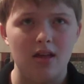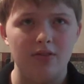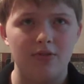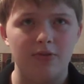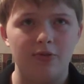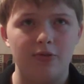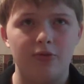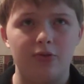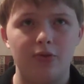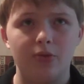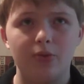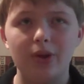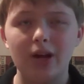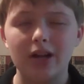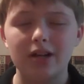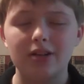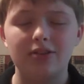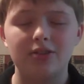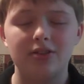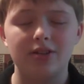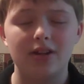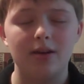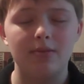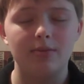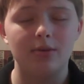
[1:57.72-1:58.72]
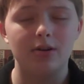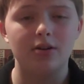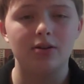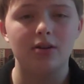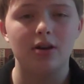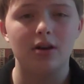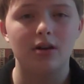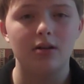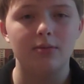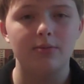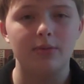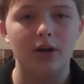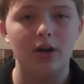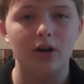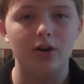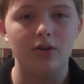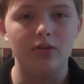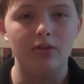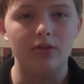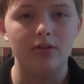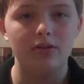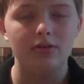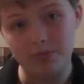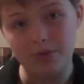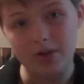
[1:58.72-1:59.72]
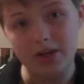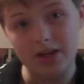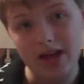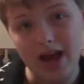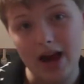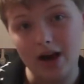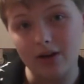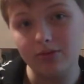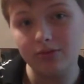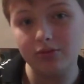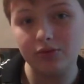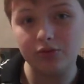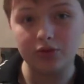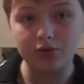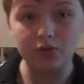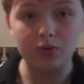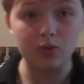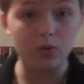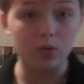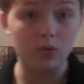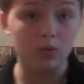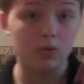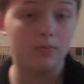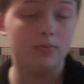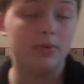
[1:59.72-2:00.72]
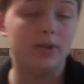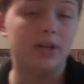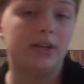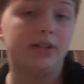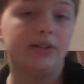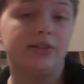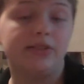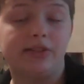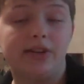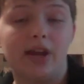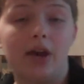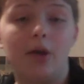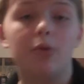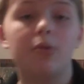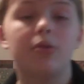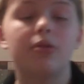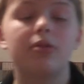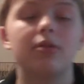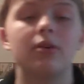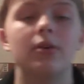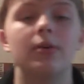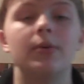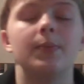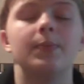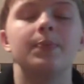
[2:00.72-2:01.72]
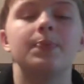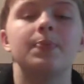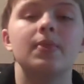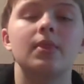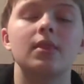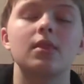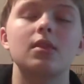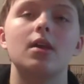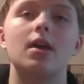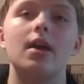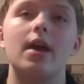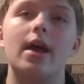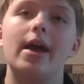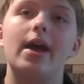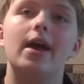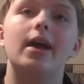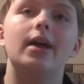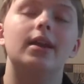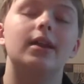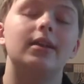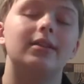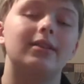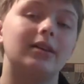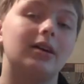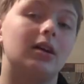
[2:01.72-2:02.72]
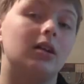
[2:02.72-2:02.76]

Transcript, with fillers: So next, I'm going to talk about being out in school or being stealth. And I think a